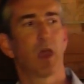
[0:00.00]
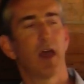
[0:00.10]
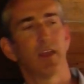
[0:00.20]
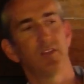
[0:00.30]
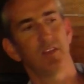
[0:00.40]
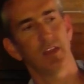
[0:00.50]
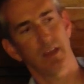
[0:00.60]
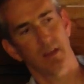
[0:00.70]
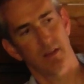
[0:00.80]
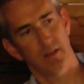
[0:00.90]
I
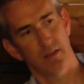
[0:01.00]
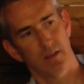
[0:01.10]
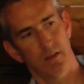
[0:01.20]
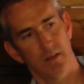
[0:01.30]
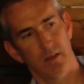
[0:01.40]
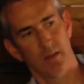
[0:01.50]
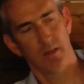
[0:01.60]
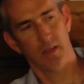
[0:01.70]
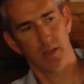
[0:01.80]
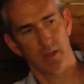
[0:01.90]
see
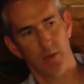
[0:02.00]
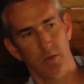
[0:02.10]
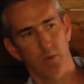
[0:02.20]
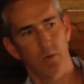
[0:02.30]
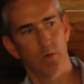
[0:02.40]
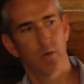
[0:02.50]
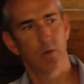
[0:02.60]
that you